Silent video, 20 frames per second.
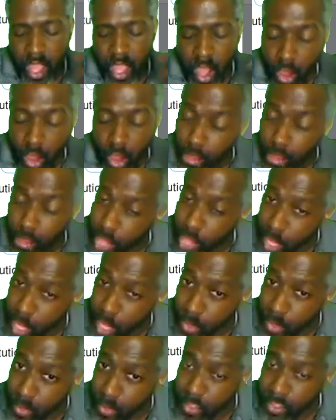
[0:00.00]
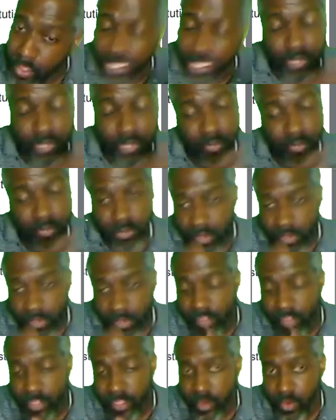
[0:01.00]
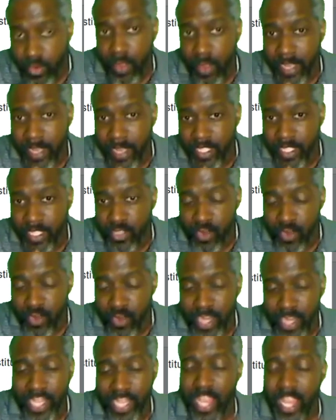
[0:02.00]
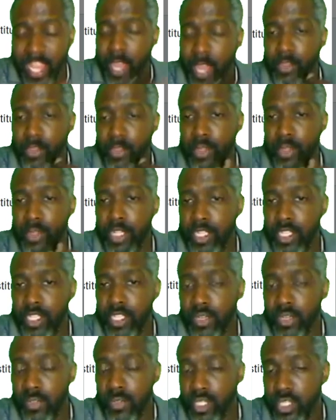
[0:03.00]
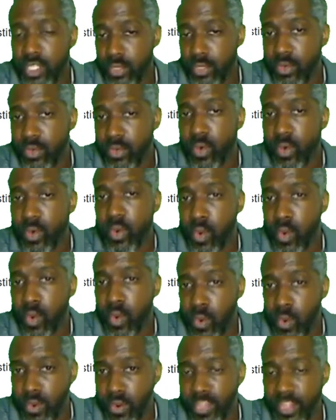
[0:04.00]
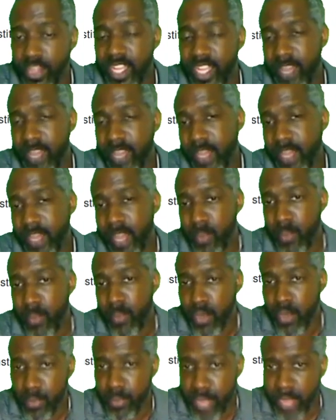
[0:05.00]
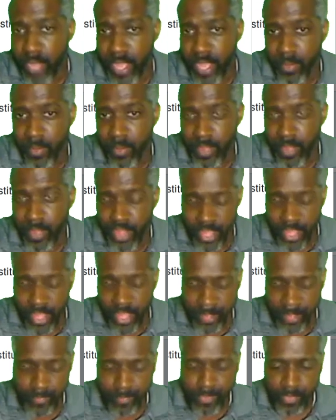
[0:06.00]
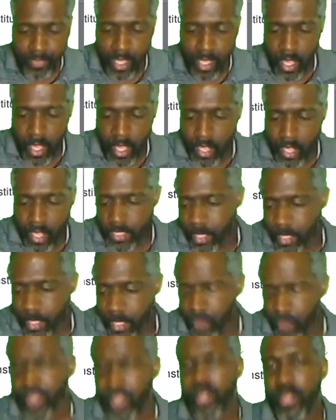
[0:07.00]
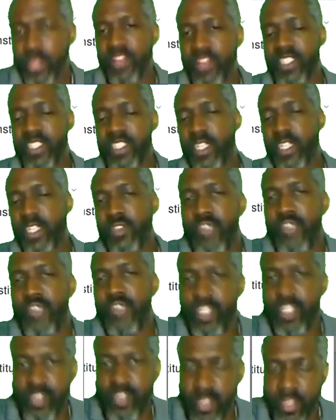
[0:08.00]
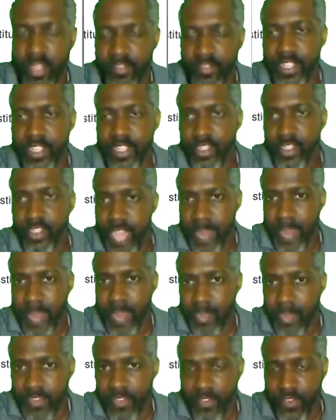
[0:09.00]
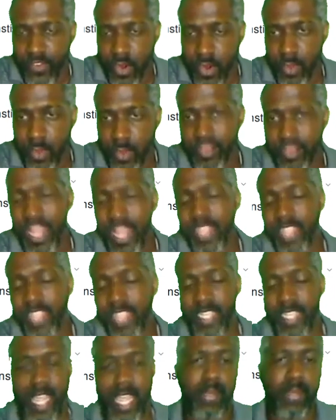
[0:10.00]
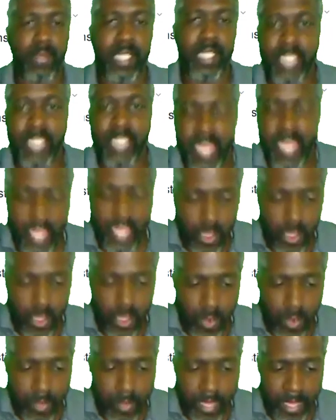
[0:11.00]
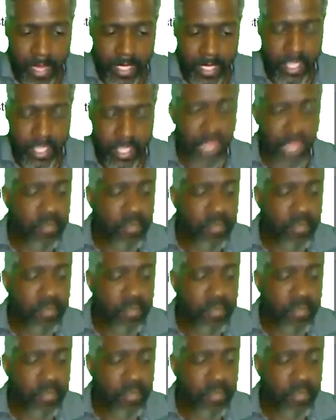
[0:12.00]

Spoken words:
although to Coinbase's credit, it was only due to court order that they became more compliant with that. So you have a central venture capitalist firm that has an equity stake in Coinbase.